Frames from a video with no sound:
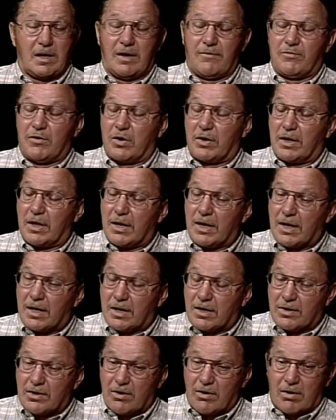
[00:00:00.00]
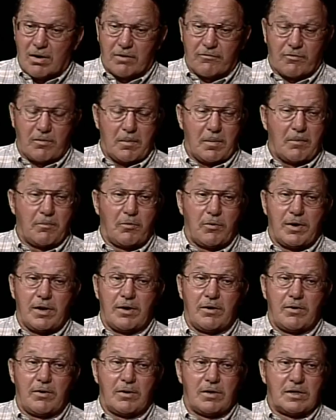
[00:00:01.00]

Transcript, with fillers: if you're going to get a dog from a breeder,